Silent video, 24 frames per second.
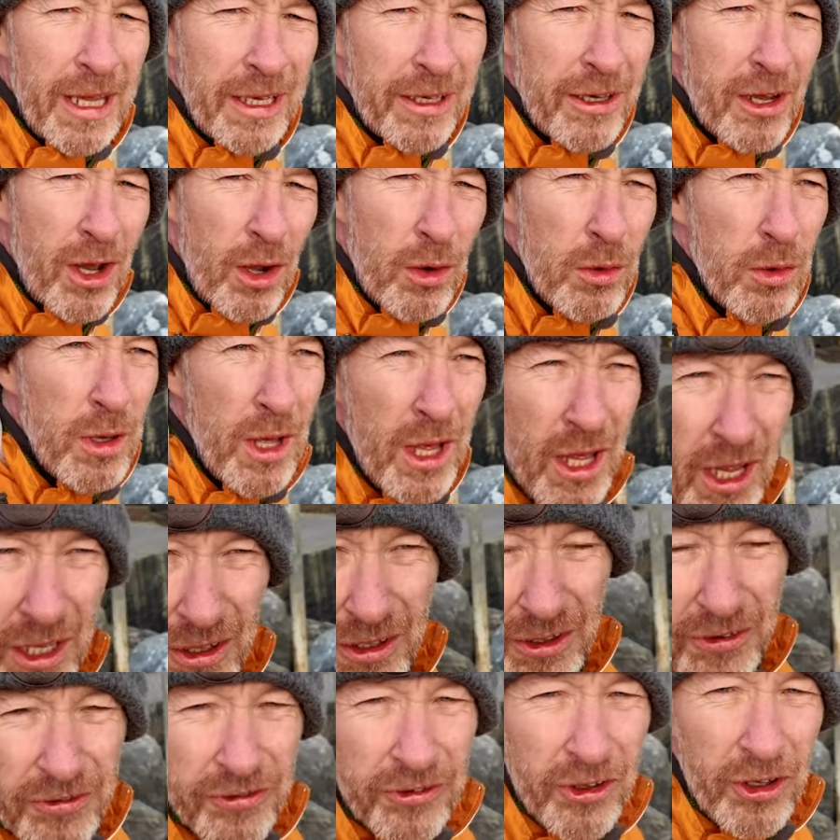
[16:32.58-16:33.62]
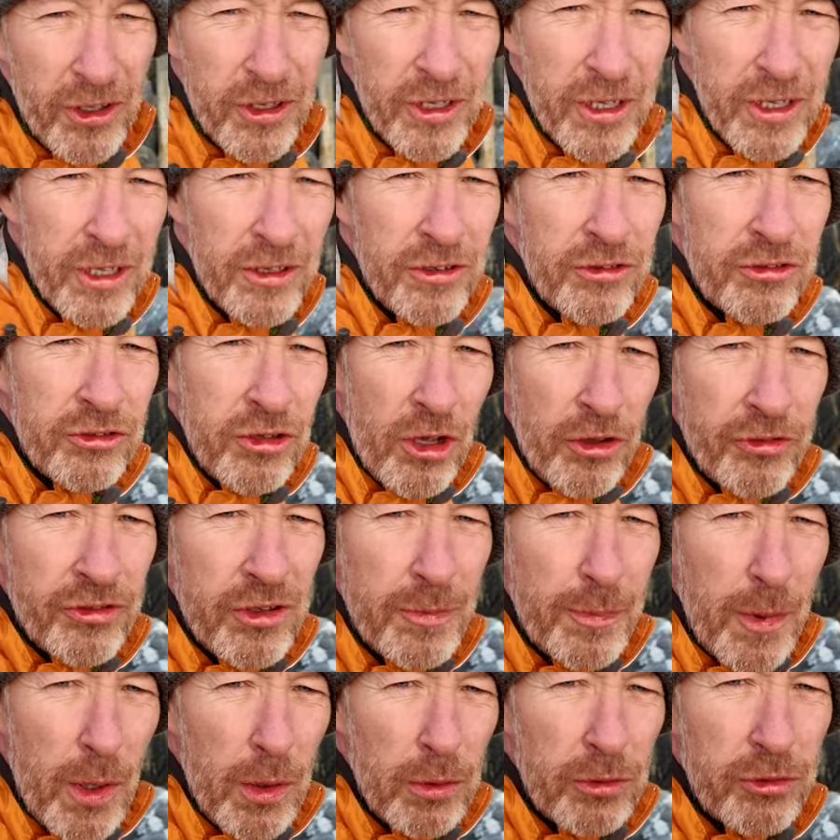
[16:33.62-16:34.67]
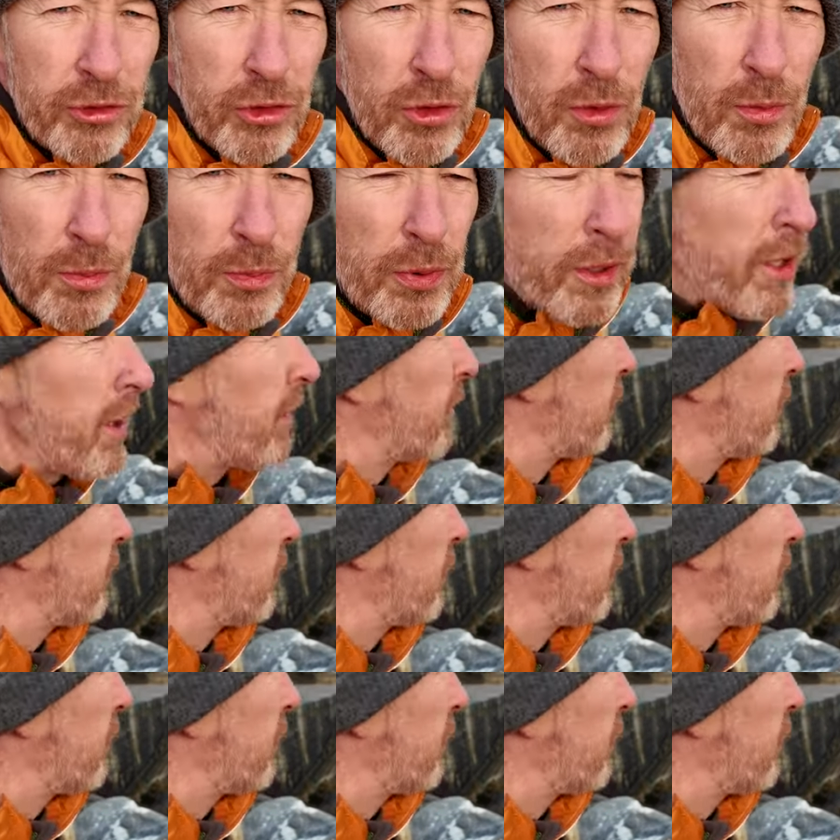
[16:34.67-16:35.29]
and now the sun is just about to break